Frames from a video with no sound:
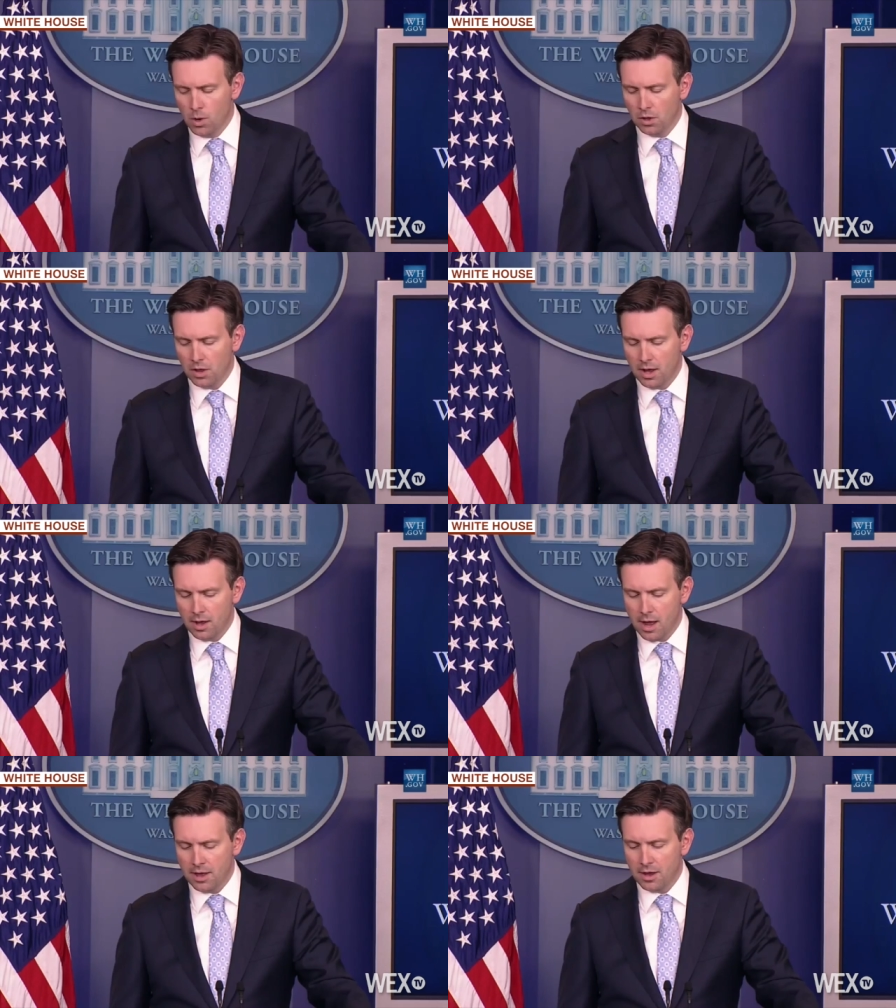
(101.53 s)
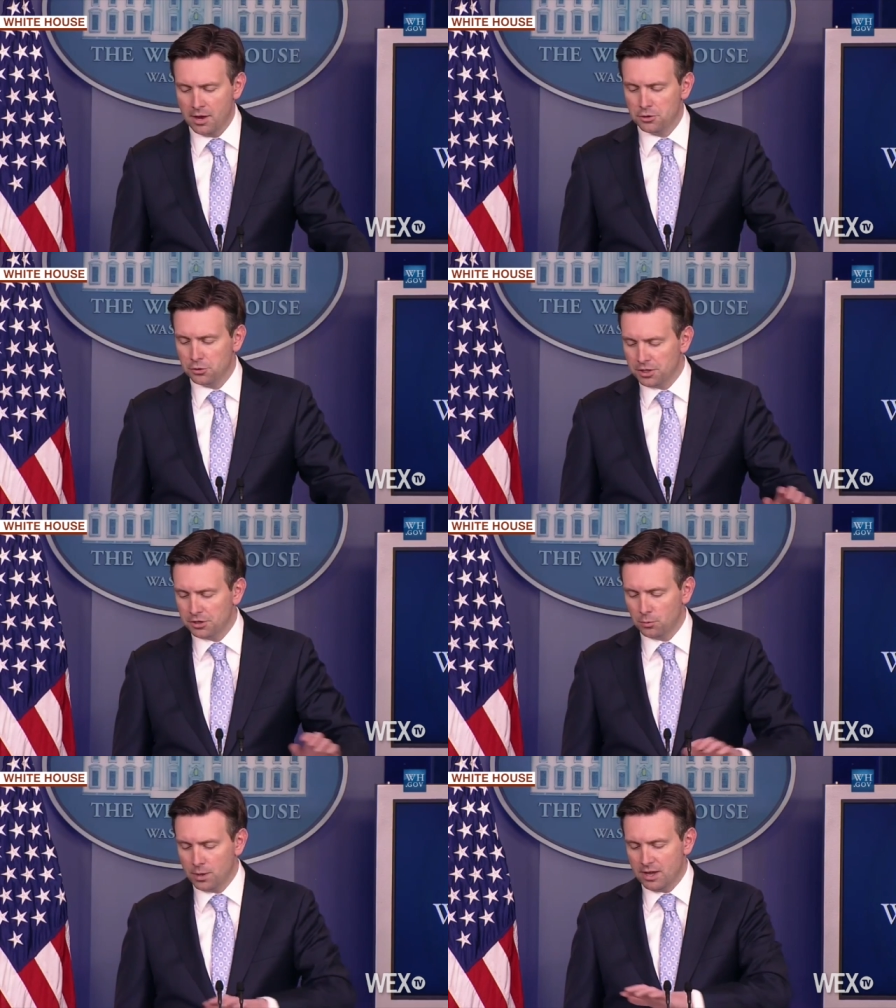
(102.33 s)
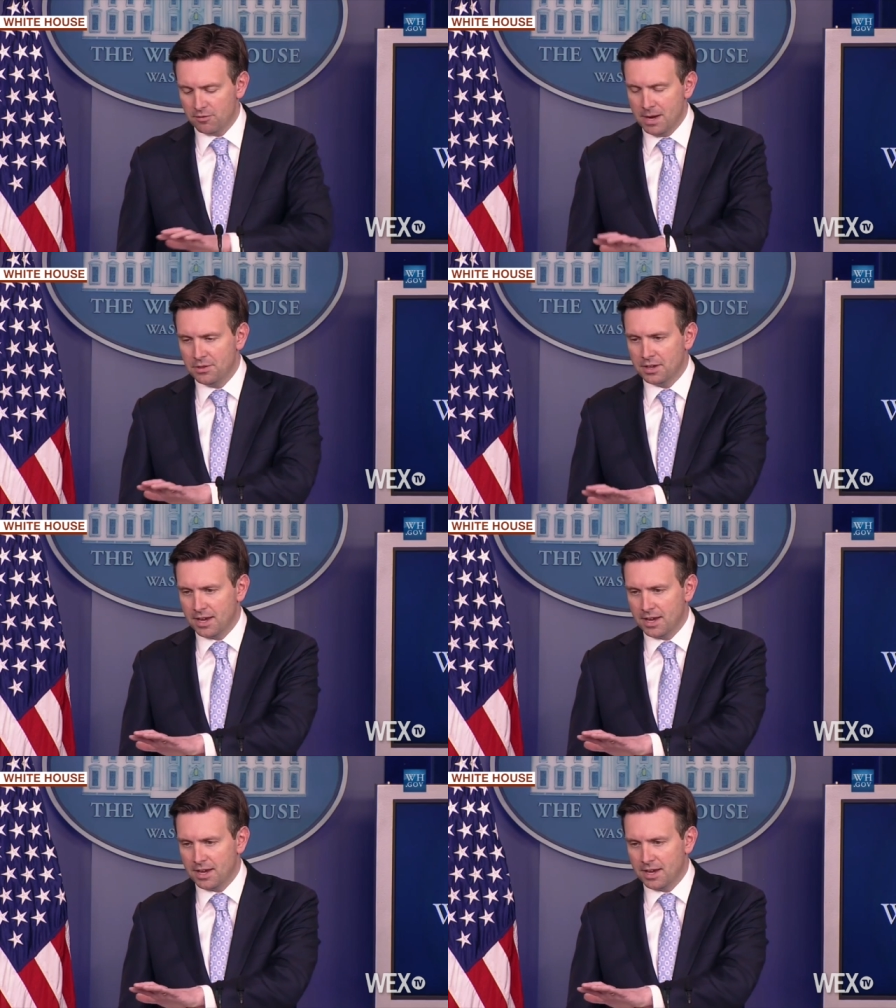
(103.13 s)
Well, I, I do think that we have made the